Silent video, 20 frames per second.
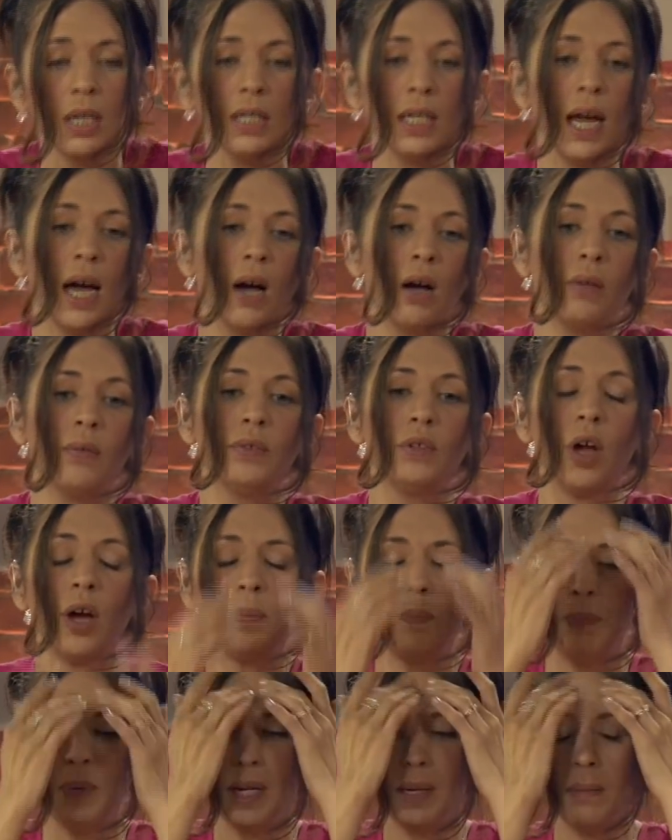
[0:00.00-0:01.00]
Now,
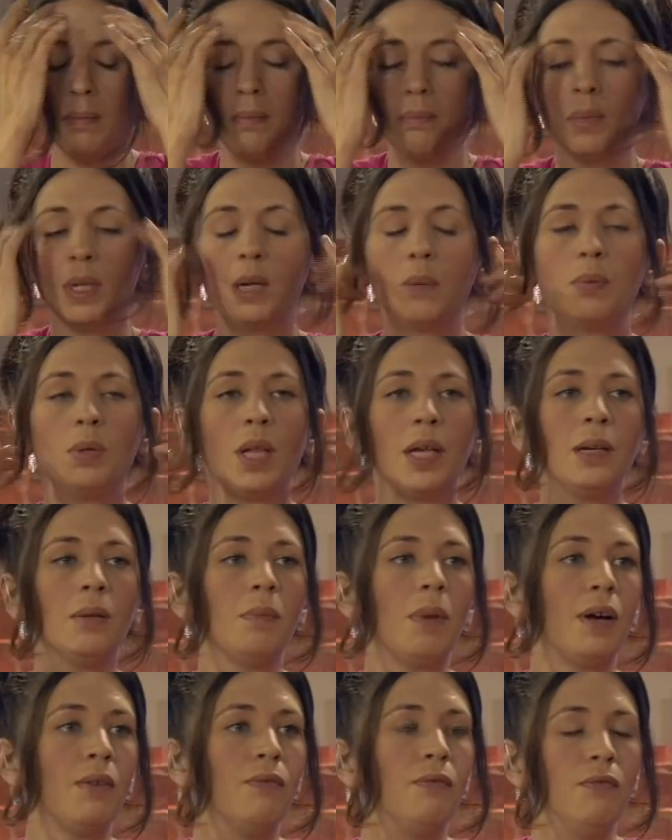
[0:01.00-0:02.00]
not being manipulated
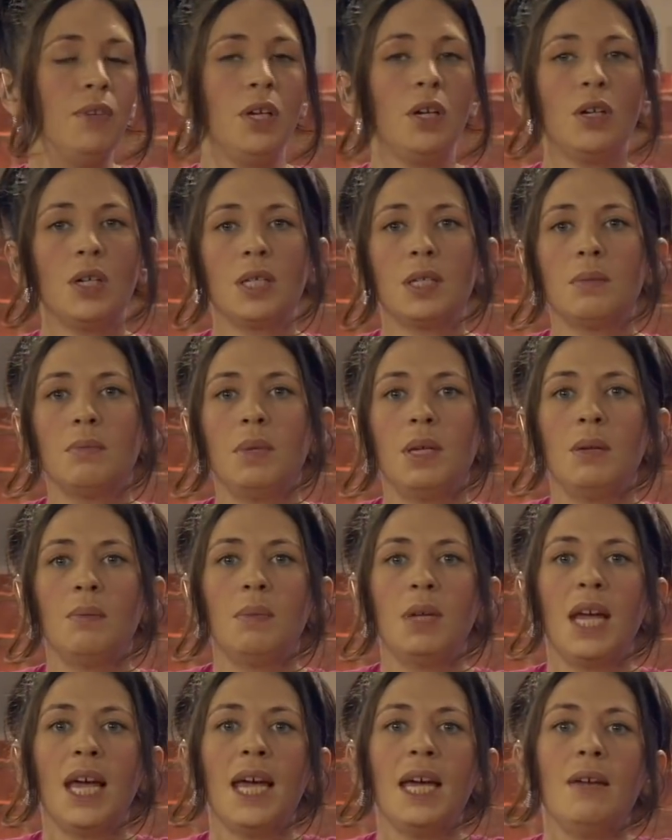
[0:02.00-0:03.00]
by fear doesn't mean
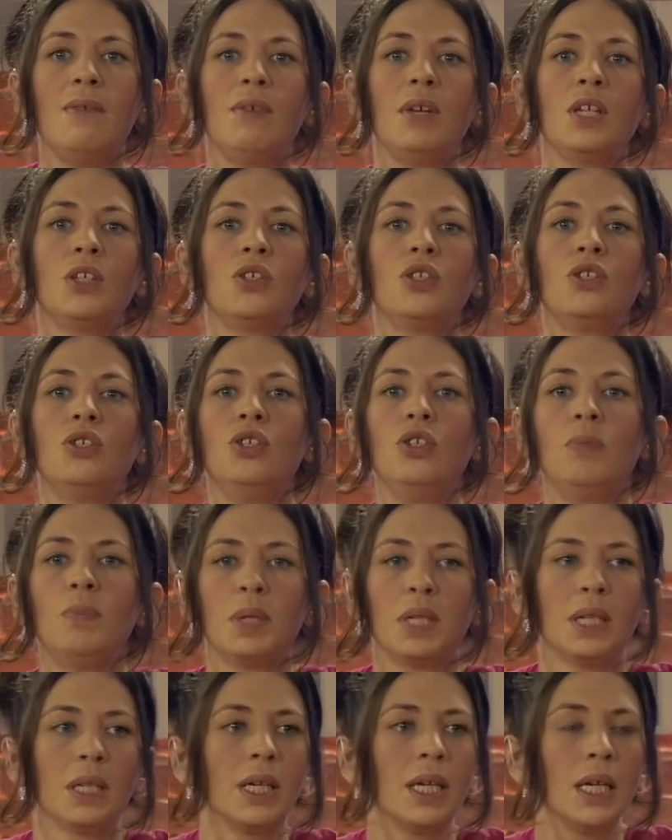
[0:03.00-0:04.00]
behaving
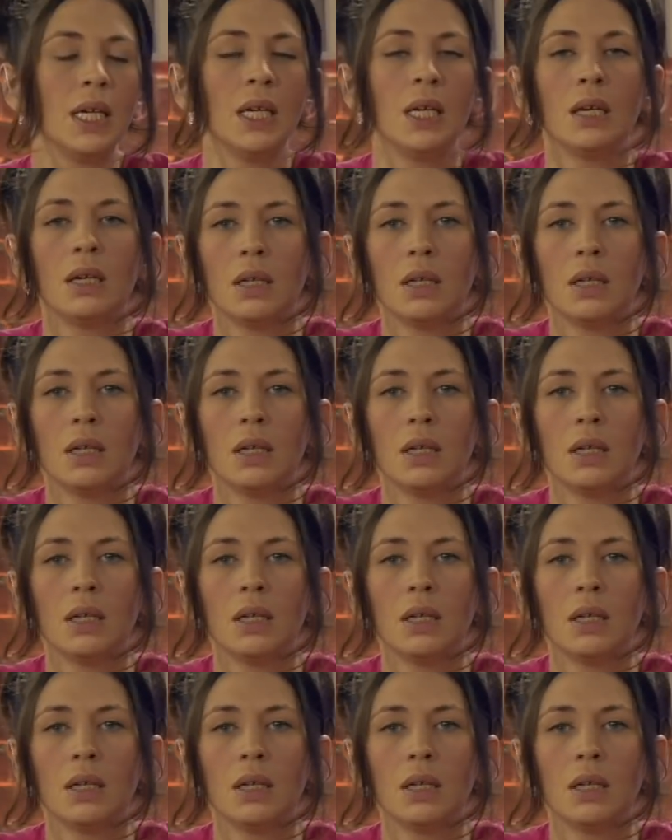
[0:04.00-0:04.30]
stupidly,